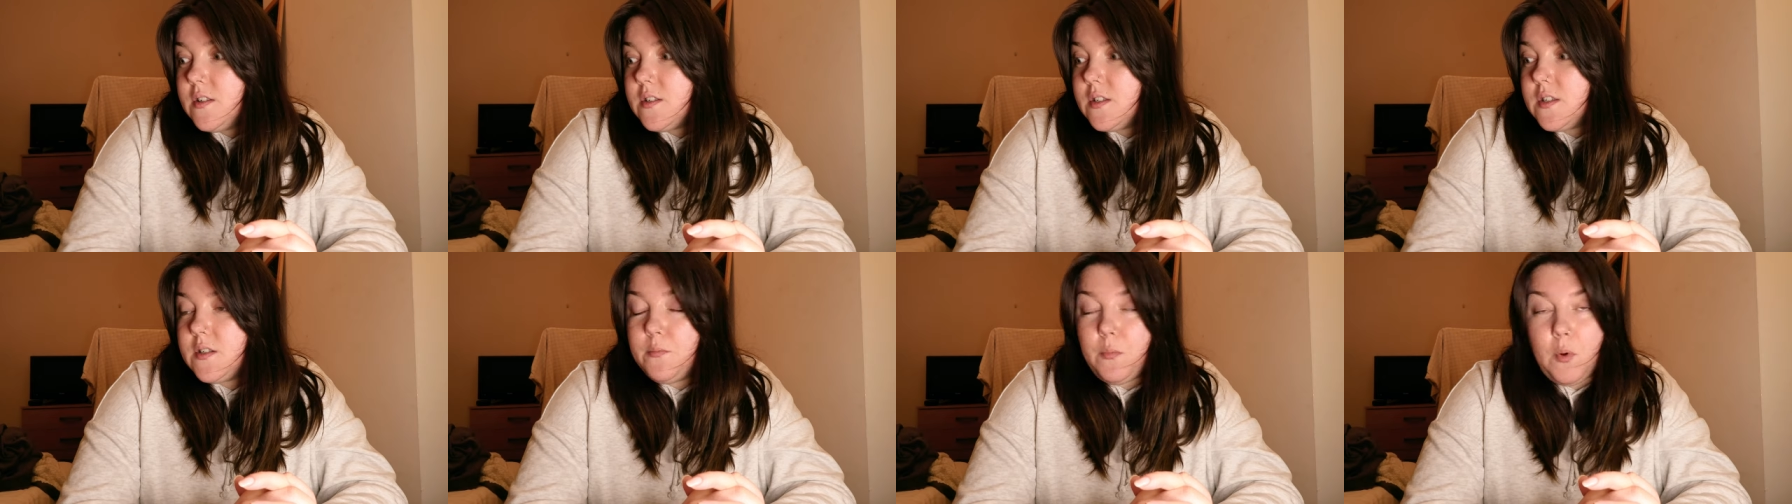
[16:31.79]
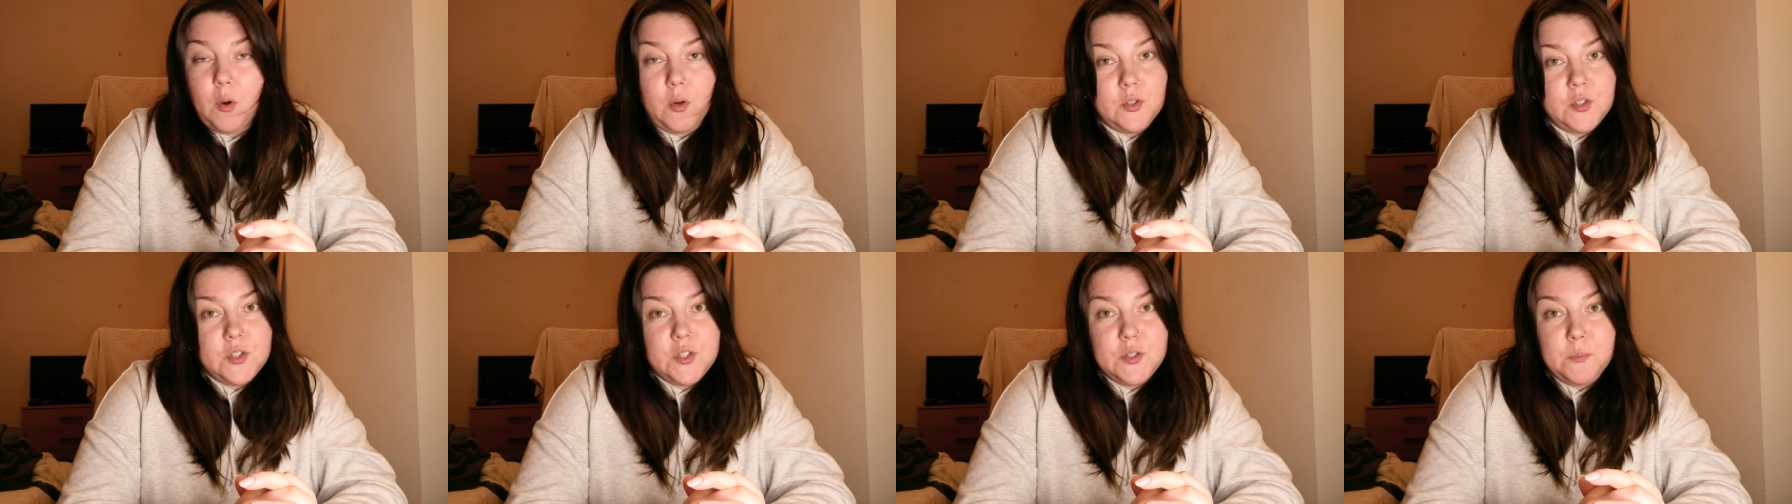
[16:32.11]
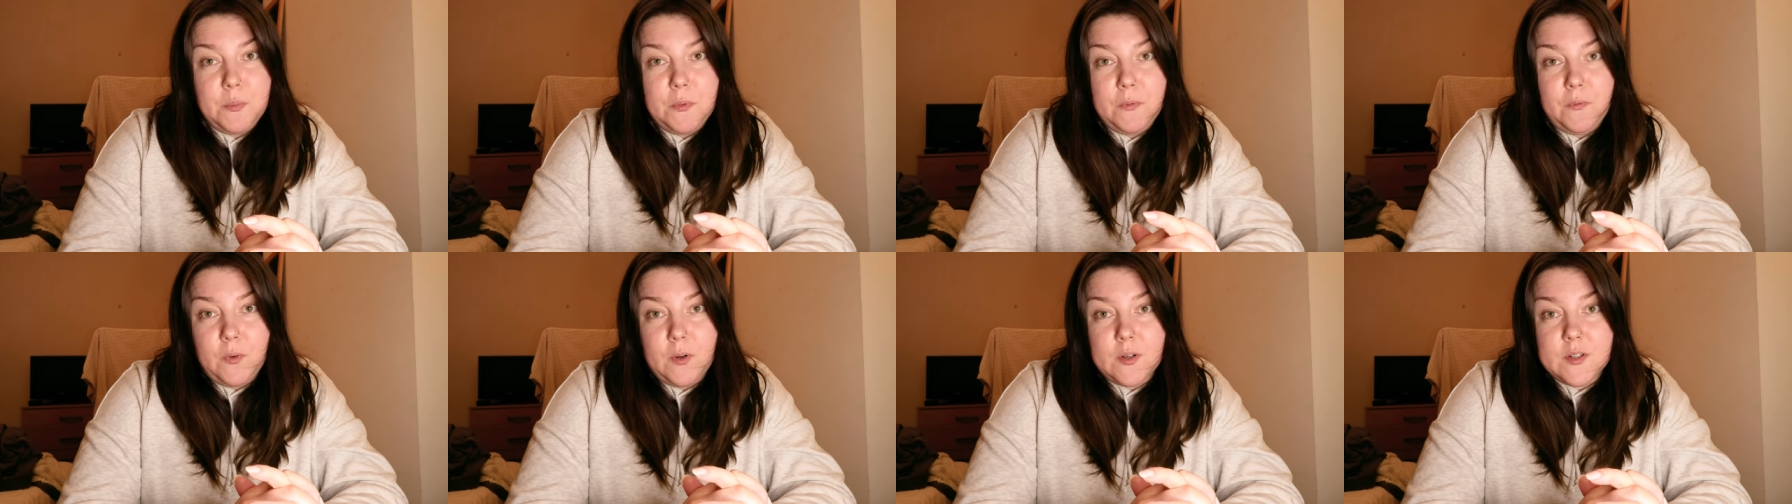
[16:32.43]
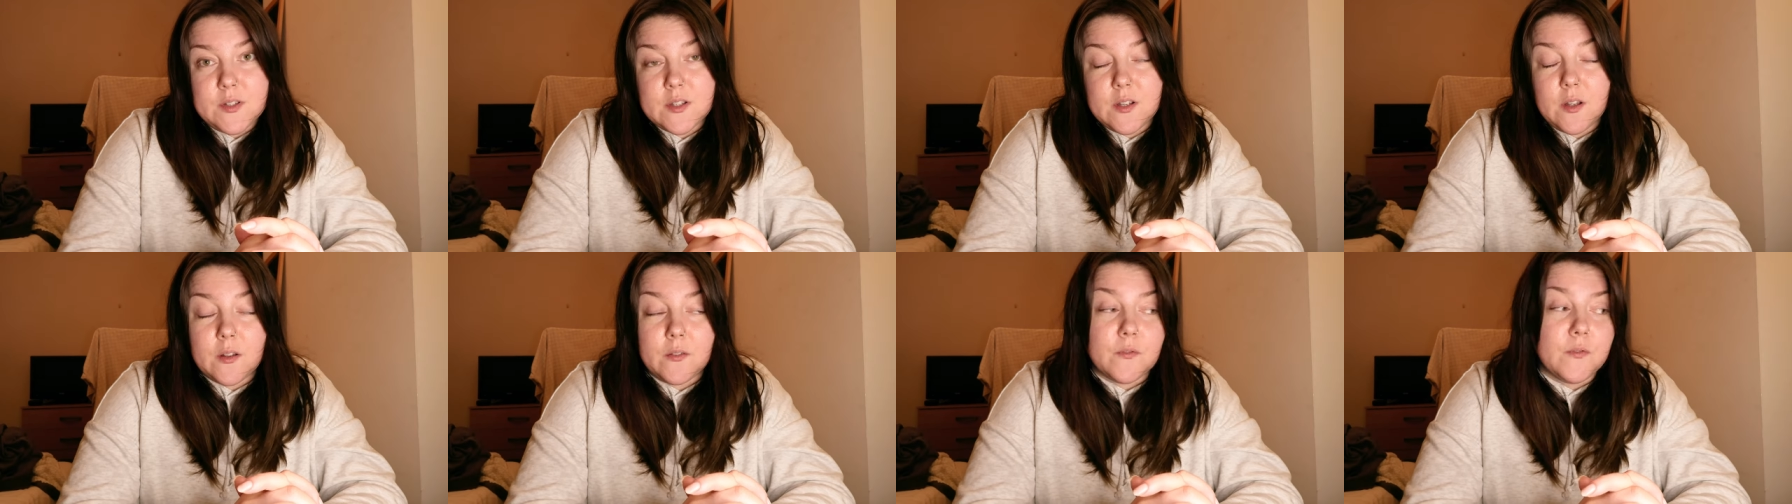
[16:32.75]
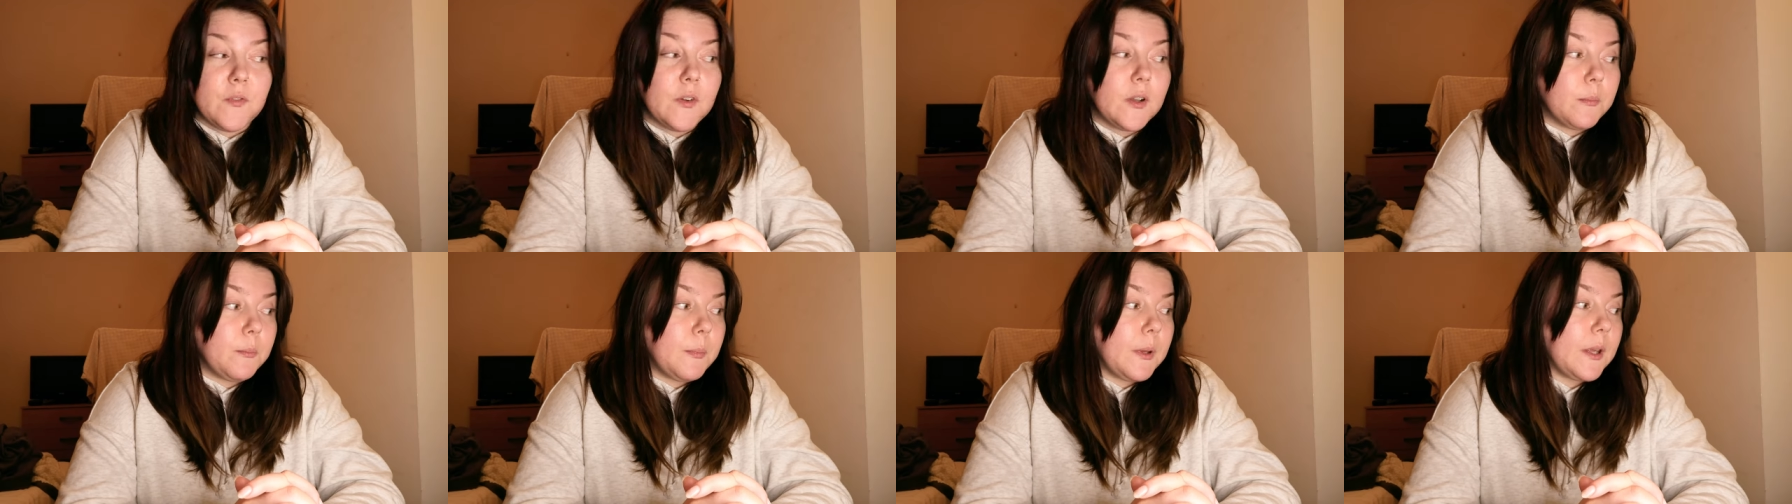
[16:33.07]
demolished before I started
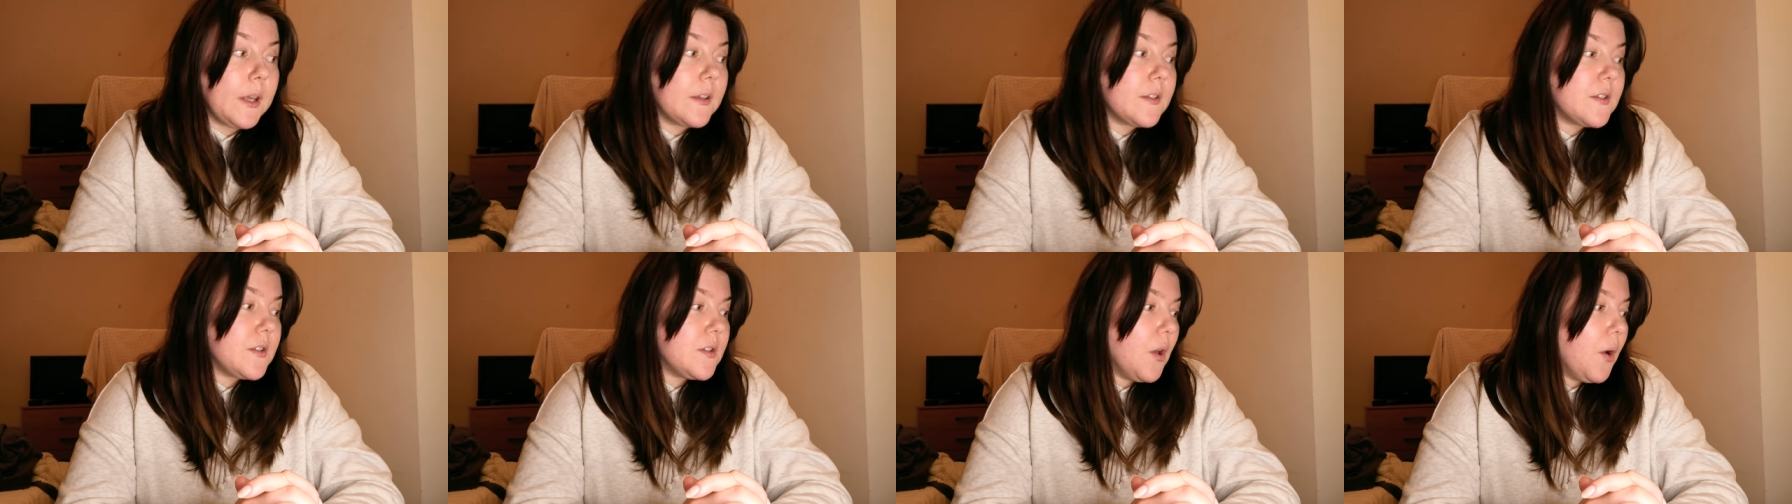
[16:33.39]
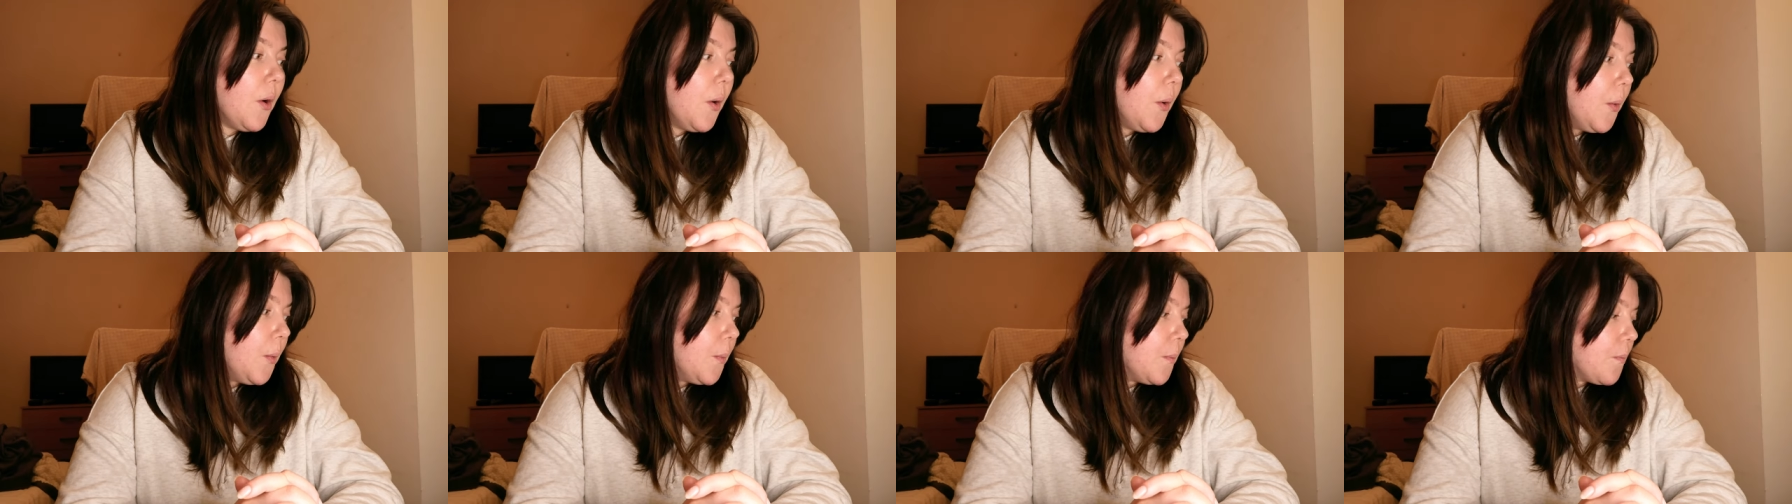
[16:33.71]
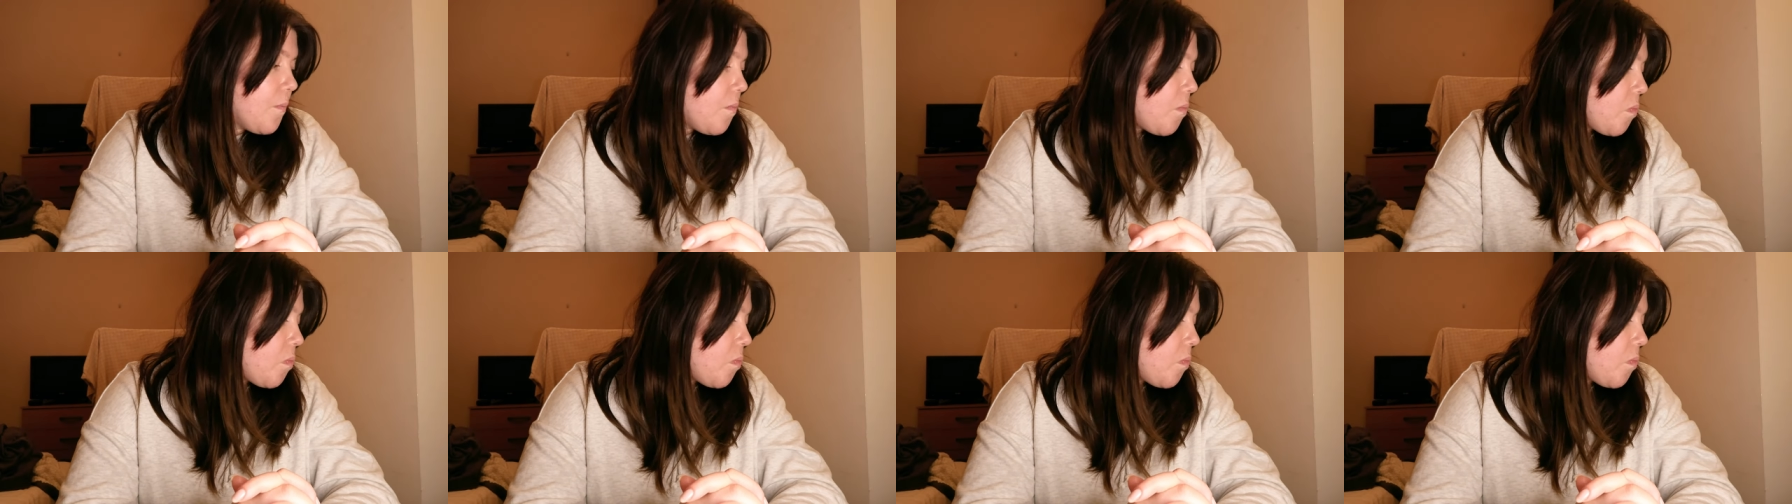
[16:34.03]
filming. So